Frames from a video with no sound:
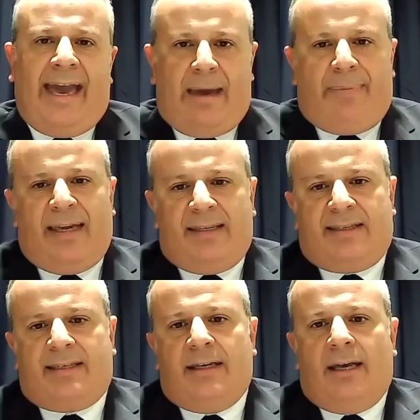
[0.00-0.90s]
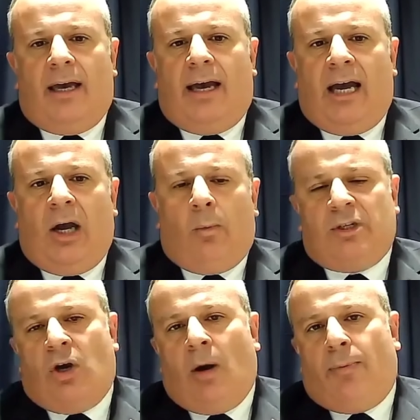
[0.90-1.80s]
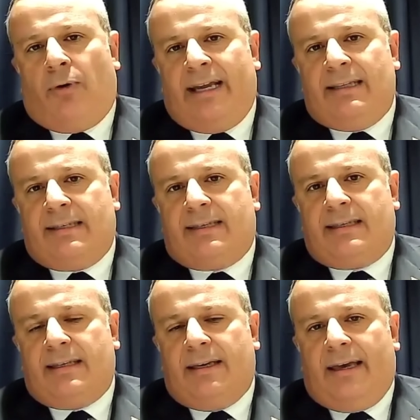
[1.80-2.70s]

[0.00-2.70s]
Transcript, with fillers: airbase, uh, which operates